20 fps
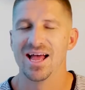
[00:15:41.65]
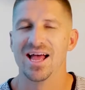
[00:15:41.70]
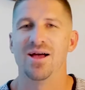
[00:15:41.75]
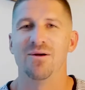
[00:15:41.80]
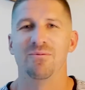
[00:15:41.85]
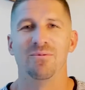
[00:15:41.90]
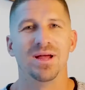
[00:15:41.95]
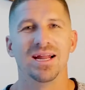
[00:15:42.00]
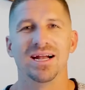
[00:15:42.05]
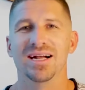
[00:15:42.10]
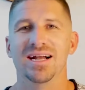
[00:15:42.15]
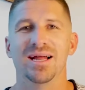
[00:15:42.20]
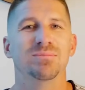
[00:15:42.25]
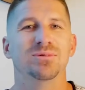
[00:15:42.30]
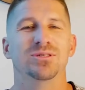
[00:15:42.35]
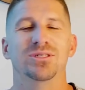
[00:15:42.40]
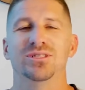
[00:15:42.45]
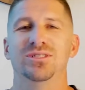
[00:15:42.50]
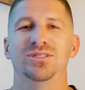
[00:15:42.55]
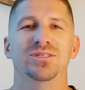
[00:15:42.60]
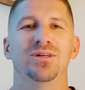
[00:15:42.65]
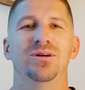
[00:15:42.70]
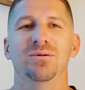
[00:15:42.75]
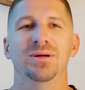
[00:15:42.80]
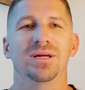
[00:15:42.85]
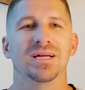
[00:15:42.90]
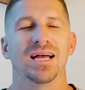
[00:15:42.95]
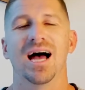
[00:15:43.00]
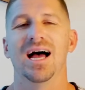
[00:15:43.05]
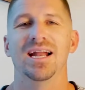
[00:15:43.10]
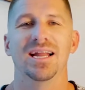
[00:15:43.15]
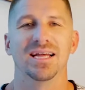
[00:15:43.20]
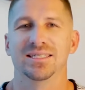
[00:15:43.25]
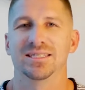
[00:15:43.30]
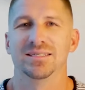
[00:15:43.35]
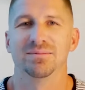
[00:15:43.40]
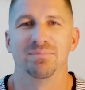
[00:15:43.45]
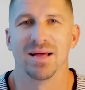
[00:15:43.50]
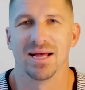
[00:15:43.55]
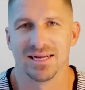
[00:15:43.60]
we ended up just doing
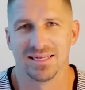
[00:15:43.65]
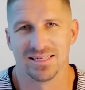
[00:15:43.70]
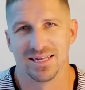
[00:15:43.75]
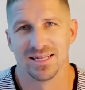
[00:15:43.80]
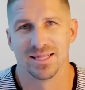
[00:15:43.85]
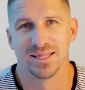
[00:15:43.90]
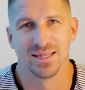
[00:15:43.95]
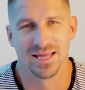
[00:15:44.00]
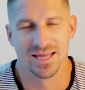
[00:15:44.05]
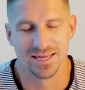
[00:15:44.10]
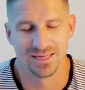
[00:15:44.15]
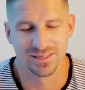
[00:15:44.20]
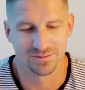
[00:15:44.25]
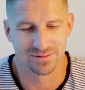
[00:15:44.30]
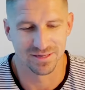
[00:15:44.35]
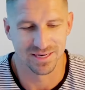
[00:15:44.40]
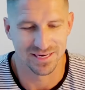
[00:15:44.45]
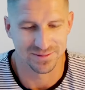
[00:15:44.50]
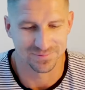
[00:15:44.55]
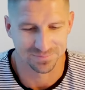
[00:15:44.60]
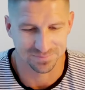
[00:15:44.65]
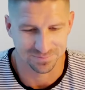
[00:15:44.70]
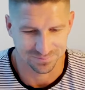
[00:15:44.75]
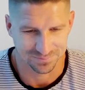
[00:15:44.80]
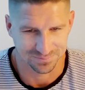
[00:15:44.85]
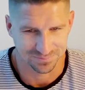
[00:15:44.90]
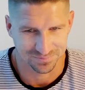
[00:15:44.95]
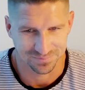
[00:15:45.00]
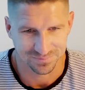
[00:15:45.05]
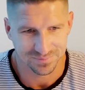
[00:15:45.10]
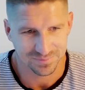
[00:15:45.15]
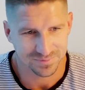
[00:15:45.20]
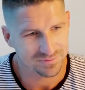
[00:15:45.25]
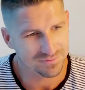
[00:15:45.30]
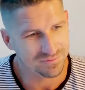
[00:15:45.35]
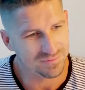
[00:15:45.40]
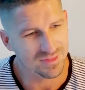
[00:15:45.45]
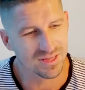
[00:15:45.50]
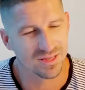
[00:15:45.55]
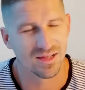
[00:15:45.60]
unexpected things, right?
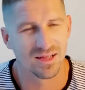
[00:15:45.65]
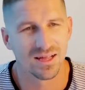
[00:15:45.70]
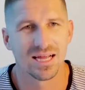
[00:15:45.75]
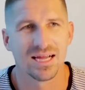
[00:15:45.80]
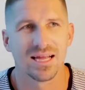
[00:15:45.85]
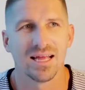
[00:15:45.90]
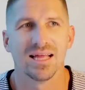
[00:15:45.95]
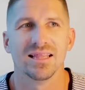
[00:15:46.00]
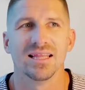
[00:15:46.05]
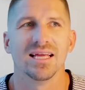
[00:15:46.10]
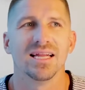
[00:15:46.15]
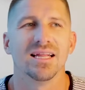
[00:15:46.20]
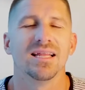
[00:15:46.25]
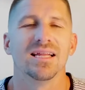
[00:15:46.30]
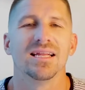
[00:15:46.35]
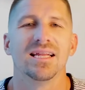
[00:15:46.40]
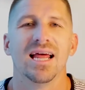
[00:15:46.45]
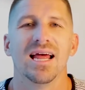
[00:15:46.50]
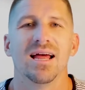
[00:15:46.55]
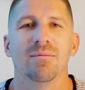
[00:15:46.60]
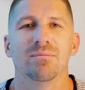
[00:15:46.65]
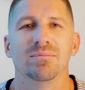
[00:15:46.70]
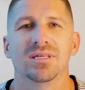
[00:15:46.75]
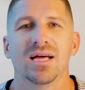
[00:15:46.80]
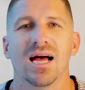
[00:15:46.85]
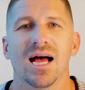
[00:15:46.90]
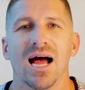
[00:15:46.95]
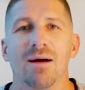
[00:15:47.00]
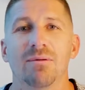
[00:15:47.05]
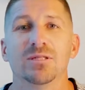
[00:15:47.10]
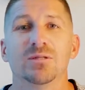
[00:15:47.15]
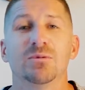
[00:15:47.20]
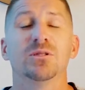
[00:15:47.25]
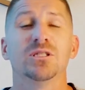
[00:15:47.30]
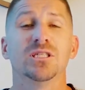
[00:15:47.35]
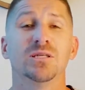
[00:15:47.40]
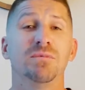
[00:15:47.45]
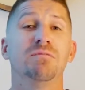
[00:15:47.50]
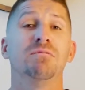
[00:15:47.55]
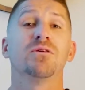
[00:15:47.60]
Like at the end of the day, I was supposed
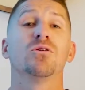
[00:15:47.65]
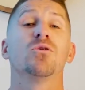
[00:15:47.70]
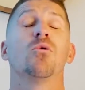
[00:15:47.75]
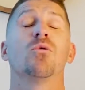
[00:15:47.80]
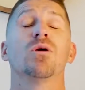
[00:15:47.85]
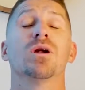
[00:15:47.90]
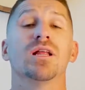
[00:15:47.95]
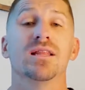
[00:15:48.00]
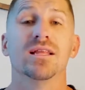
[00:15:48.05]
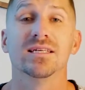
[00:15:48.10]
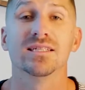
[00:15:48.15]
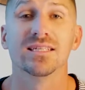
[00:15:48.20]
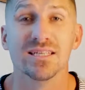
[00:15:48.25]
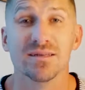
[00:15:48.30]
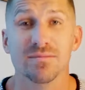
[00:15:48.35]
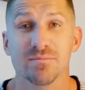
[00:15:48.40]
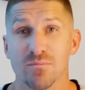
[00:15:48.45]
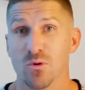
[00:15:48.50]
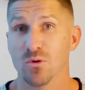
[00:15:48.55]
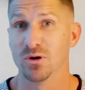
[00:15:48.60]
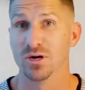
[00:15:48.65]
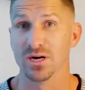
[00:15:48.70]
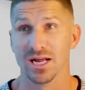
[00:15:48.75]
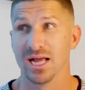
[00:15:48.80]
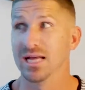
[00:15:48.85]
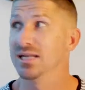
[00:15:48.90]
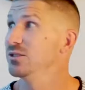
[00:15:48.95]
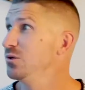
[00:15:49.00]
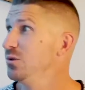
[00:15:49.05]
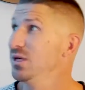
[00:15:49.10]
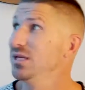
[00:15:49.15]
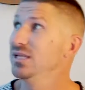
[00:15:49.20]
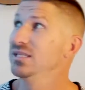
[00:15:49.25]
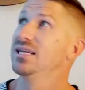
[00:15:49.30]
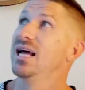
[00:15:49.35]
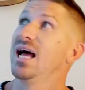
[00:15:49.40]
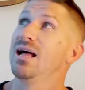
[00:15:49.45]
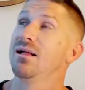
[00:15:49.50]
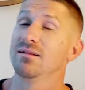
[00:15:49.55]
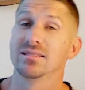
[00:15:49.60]
to be recording this in the morning. As you can
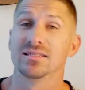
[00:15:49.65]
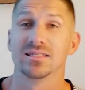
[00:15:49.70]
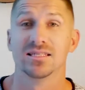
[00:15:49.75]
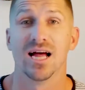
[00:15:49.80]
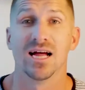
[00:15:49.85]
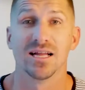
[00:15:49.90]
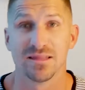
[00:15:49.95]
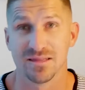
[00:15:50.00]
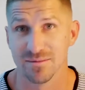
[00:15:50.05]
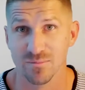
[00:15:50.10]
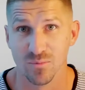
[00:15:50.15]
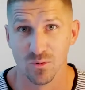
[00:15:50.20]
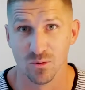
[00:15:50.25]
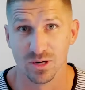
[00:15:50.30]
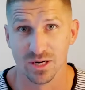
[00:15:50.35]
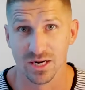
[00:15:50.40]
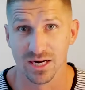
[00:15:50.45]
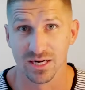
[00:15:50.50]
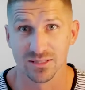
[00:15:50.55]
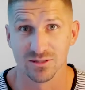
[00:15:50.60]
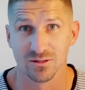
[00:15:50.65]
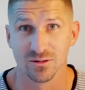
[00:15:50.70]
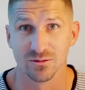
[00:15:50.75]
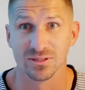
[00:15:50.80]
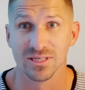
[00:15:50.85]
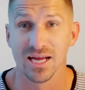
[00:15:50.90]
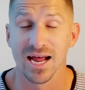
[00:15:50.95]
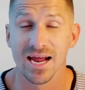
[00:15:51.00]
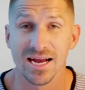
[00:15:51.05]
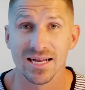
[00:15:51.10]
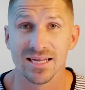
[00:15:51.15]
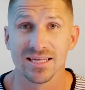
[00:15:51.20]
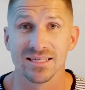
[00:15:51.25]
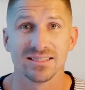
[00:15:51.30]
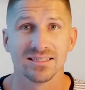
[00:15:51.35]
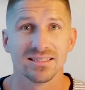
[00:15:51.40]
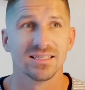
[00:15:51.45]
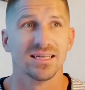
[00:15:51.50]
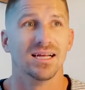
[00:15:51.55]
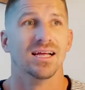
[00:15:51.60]
tell, it's not the morning. So
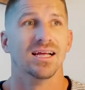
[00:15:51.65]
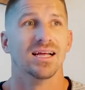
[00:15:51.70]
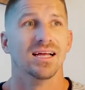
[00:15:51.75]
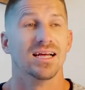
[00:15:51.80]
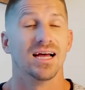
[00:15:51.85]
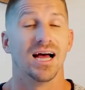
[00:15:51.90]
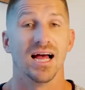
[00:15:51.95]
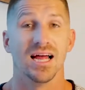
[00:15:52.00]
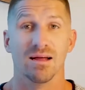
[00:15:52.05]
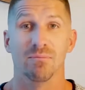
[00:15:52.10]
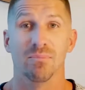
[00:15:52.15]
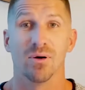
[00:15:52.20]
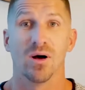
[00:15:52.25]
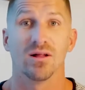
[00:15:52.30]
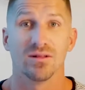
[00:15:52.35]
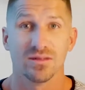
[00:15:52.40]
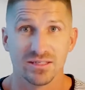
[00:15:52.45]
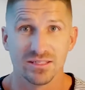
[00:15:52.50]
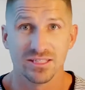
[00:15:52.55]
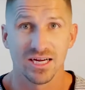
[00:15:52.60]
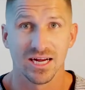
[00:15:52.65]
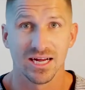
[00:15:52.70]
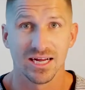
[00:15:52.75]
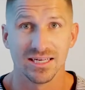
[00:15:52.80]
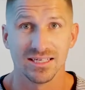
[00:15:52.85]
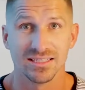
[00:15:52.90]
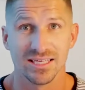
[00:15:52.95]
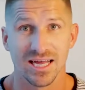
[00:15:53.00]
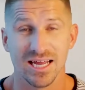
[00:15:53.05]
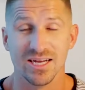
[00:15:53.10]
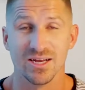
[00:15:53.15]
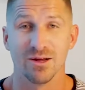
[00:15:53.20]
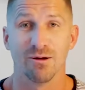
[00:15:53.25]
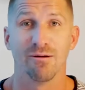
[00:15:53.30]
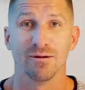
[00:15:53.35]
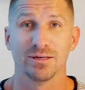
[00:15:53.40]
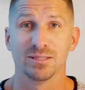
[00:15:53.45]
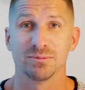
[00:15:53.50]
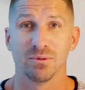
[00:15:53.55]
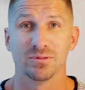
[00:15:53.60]
Titus, I apologize. I know I
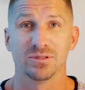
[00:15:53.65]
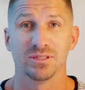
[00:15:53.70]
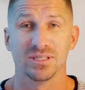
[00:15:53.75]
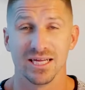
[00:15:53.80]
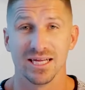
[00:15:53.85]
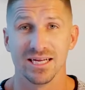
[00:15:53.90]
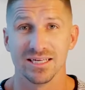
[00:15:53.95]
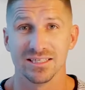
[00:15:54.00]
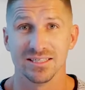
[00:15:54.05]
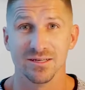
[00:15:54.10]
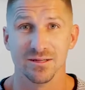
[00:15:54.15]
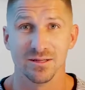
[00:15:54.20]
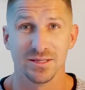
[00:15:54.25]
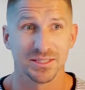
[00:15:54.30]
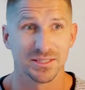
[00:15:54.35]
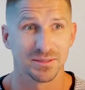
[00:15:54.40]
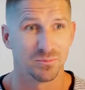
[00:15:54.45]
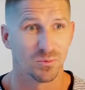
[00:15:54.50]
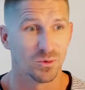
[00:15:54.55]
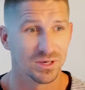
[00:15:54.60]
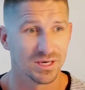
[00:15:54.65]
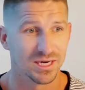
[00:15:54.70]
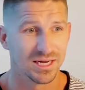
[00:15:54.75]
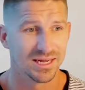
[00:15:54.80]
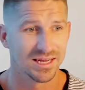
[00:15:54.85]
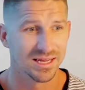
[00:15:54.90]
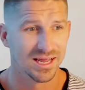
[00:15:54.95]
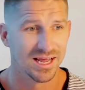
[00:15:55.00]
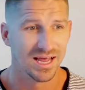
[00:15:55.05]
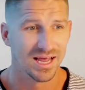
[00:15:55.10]
was supposed to get it to you this morning.